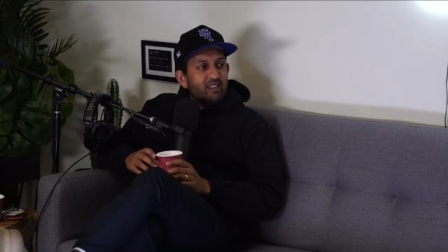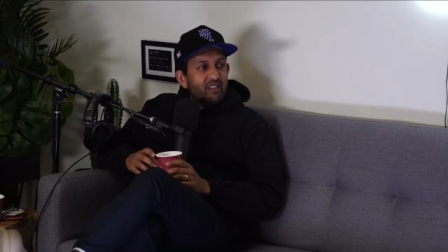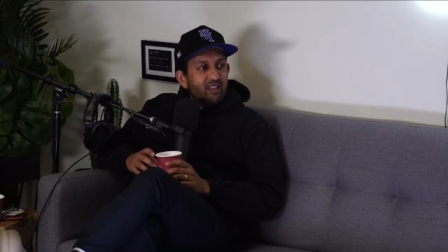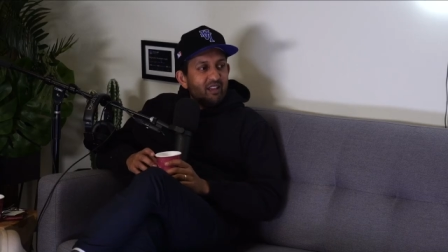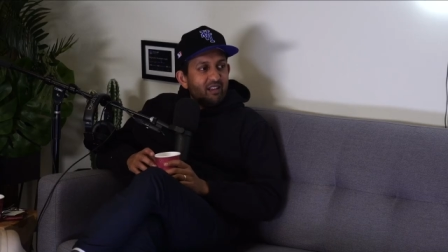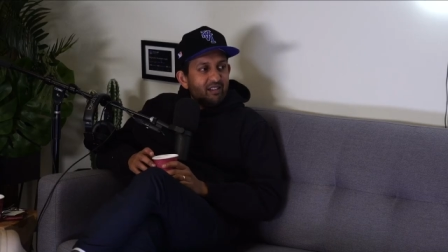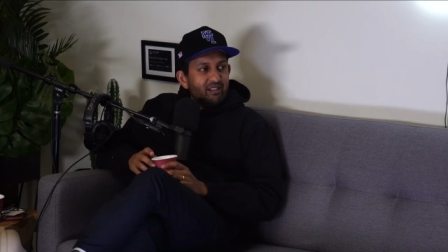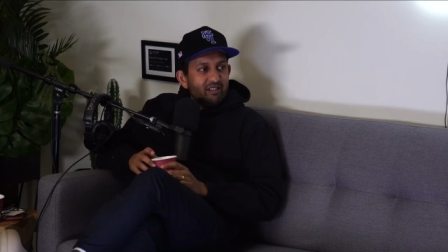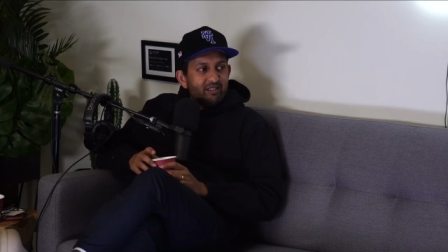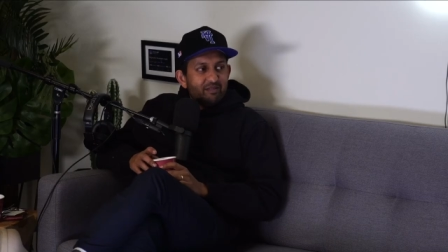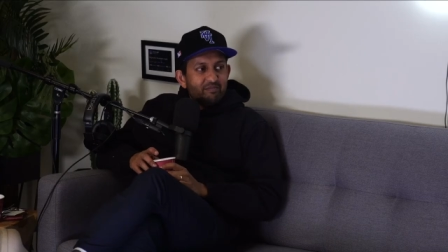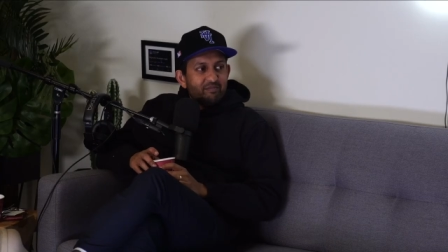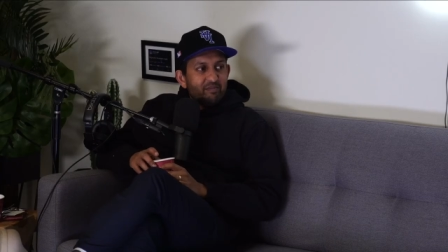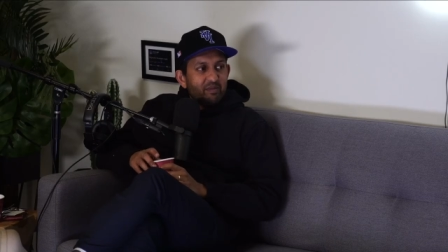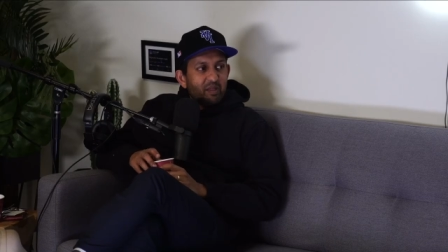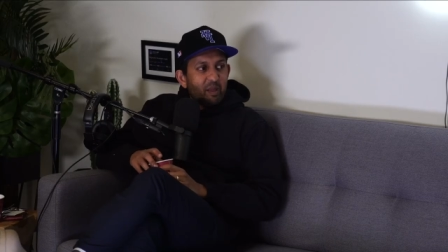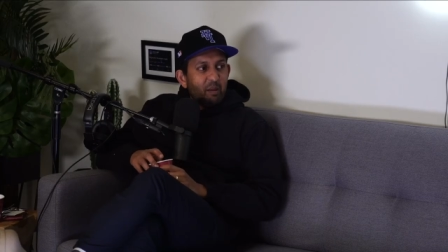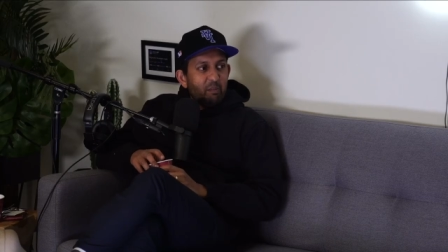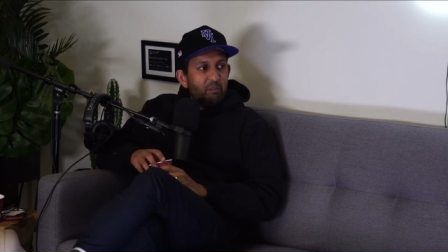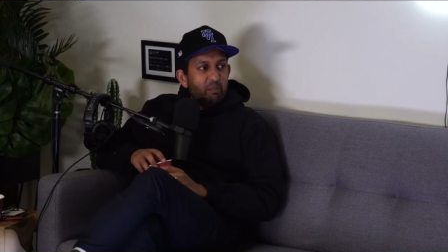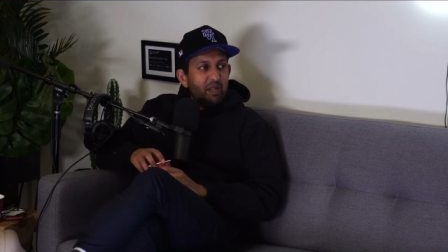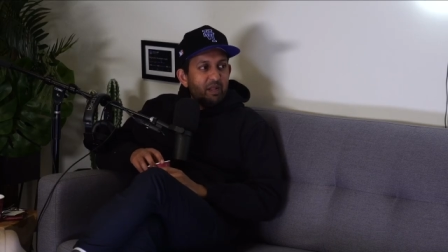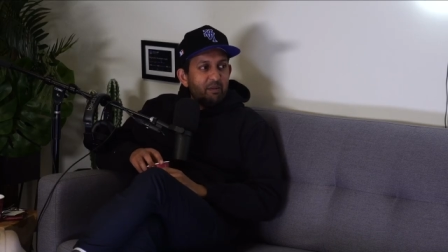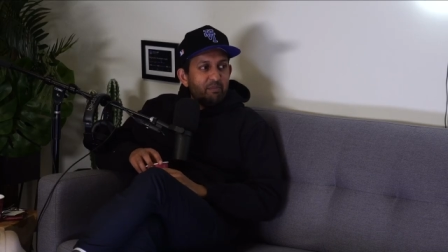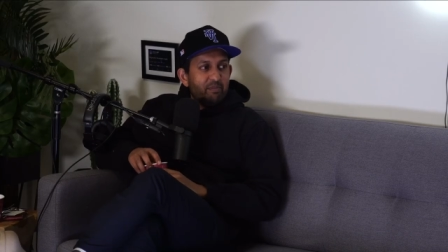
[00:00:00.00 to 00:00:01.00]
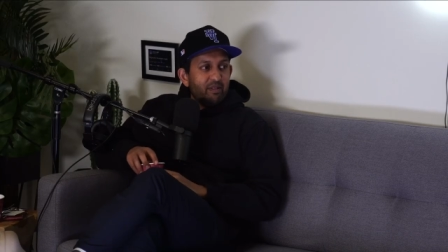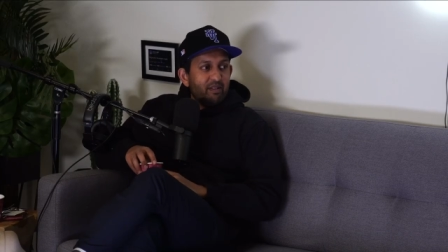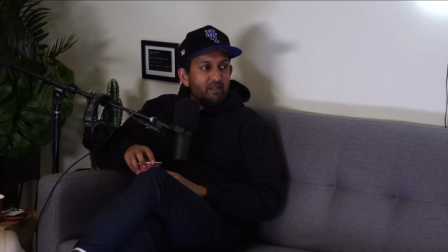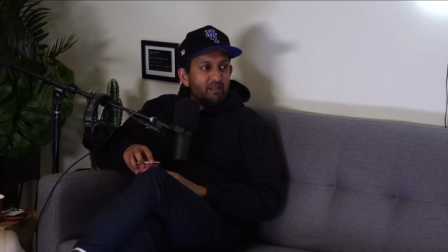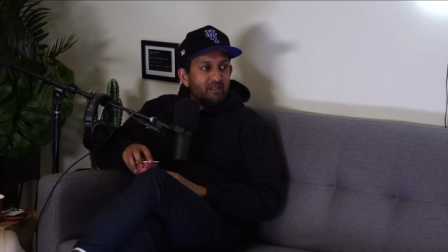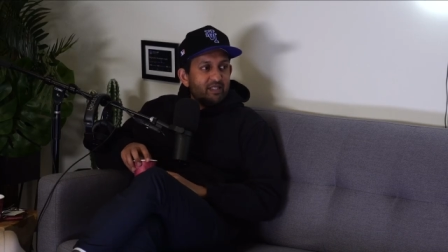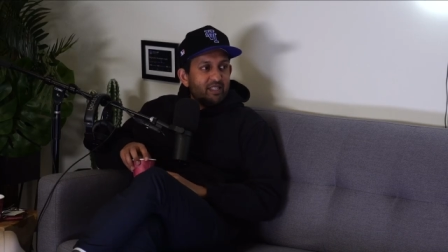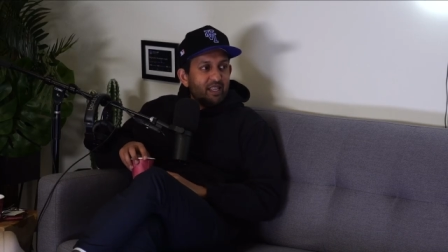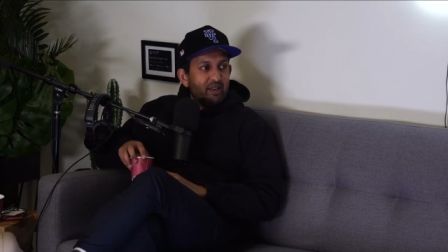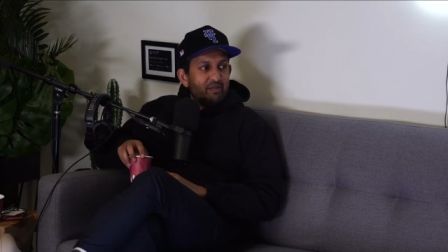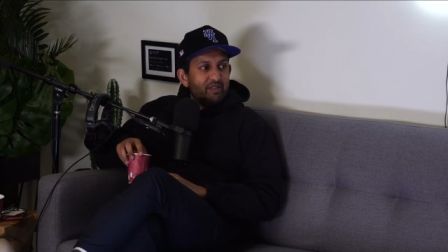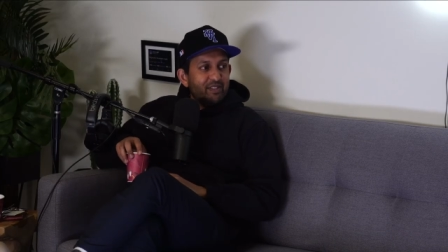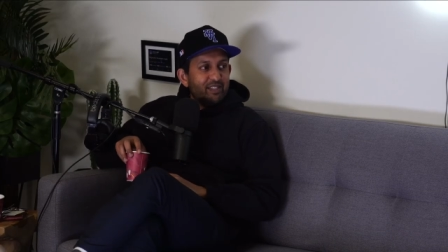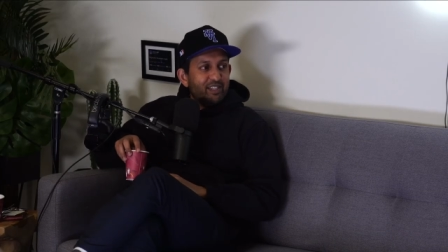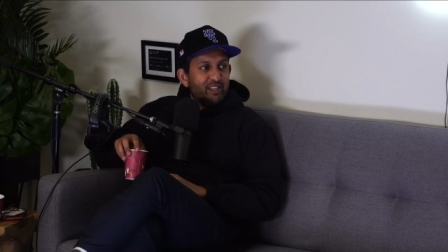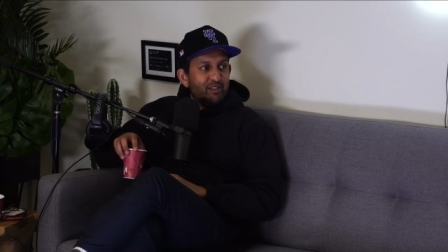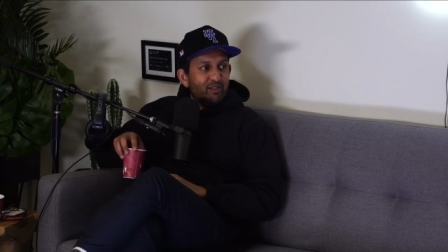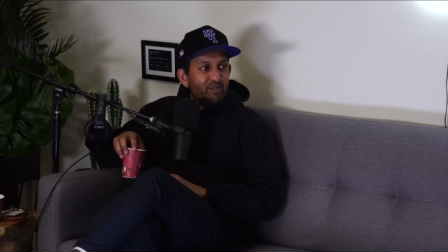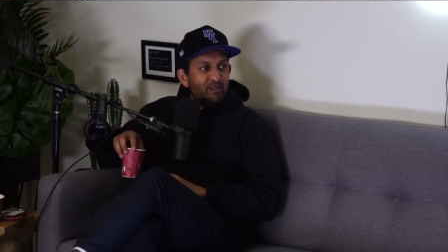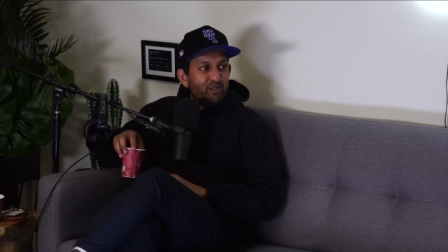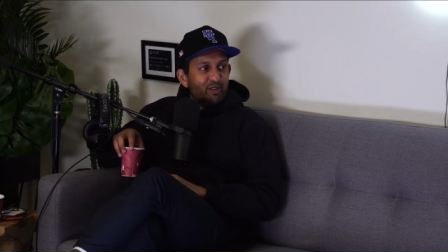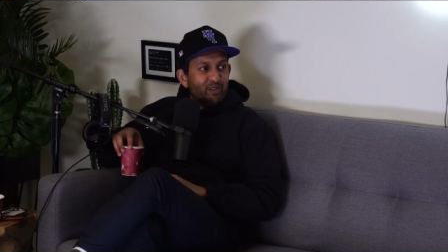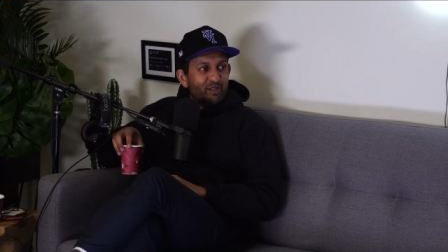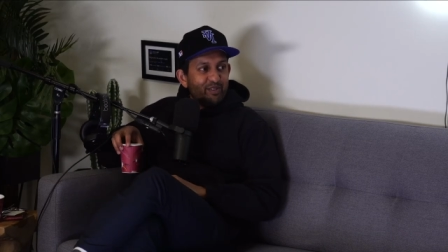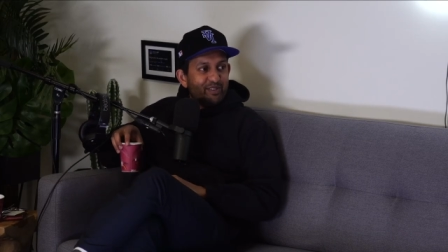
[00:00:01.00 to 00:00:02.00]
there? Beat up a little
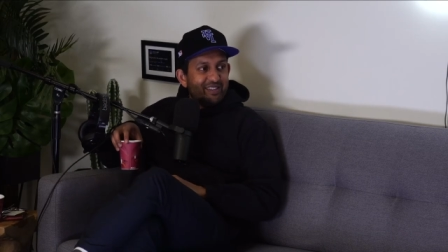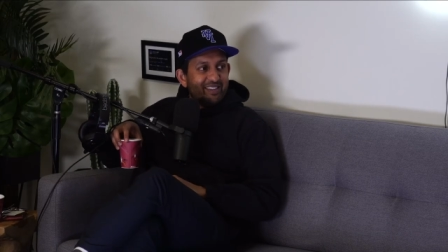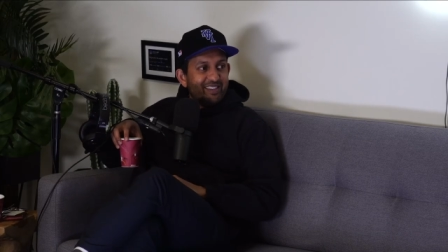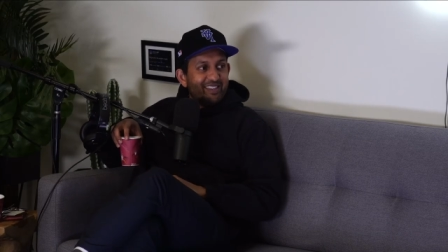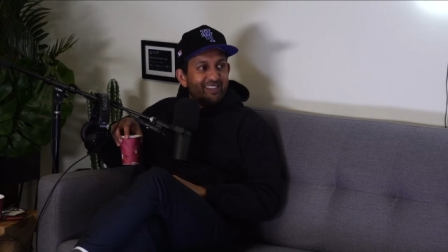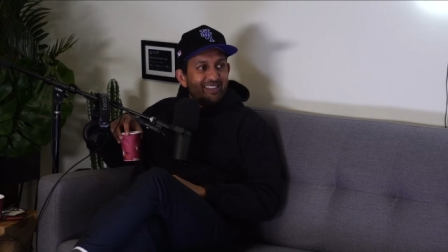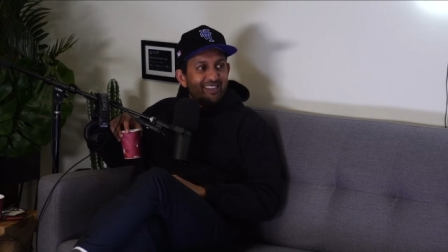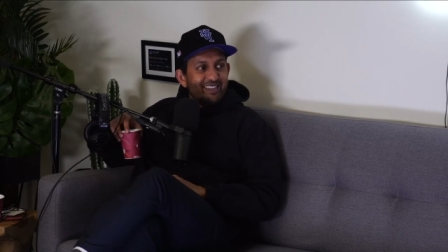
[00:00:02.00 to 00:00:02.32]
seventeen-year-old. It's